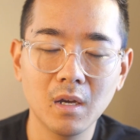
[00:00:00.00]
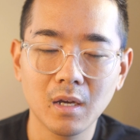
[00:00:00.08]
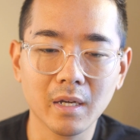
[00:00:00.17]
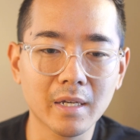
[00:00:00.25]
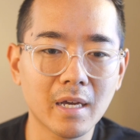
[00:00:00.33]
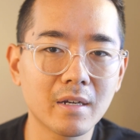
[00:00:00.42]

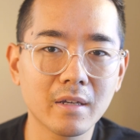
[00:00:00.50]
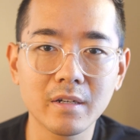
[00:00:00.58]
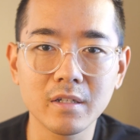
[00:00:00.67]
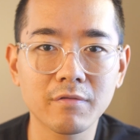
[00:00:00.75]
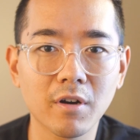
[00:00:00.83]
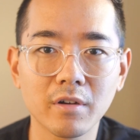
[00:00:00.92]
Again, it
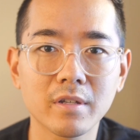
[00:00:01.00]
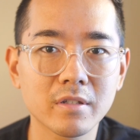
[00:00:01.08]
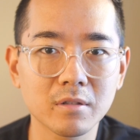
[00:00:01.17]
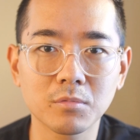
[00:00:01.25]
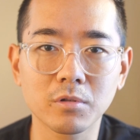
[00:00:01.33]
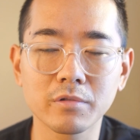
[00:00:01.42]
is very
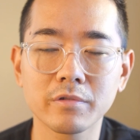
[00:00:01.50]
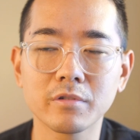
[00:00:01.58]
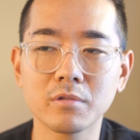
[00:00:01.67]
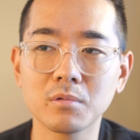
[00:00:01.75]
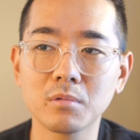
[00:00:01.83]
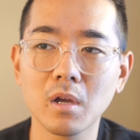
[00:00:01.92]
similar
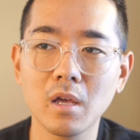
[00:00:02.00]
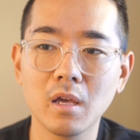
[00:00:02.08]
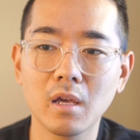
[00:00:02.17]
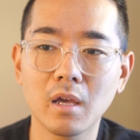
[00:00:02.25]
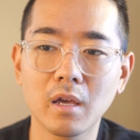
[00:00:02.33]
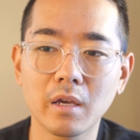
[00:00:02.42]
to
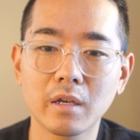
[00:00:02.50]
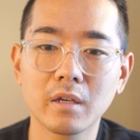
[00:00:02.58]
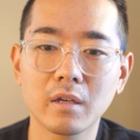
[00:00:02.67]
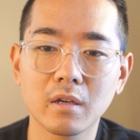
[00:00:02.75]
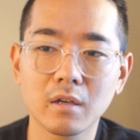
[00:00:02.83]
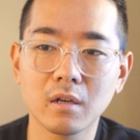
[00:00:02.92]

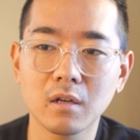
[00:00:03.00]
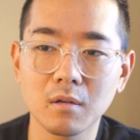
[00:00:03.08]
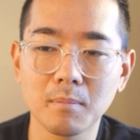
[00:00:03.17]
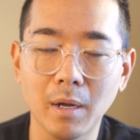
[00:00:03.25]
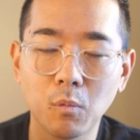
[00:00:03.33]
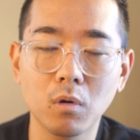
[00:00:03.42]

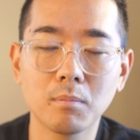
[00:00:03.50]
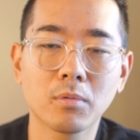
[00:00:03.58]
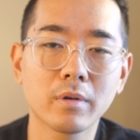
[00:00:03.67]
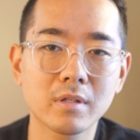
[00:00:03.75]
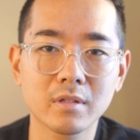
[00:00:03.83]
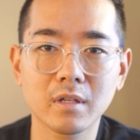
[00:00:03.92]
my
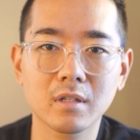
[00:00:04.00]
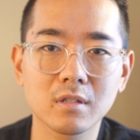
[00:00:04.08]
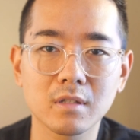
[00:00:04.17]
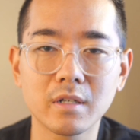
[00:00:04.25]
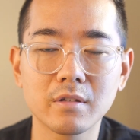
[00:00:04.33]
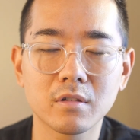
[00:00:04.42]
1.6
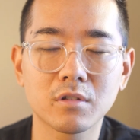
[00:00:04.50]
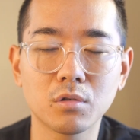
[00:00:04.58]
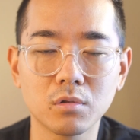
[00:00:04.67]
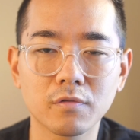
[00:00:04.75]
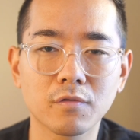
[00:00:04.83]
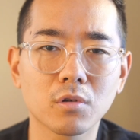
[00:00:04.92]
that is
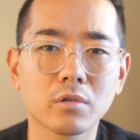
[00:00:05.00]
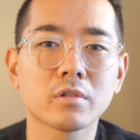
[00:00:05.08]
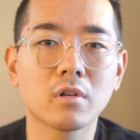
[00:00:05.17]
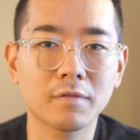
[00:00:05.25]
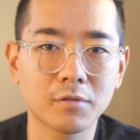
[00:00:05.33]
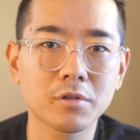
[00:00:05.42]
tuned for a
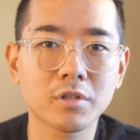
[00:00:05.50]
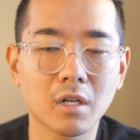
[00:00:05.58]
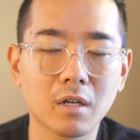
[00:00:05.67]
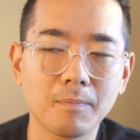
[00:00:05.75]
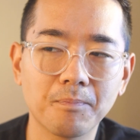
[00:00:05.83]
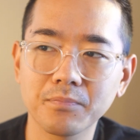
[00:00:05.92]
softer
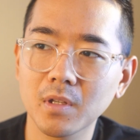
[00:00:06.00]
shot.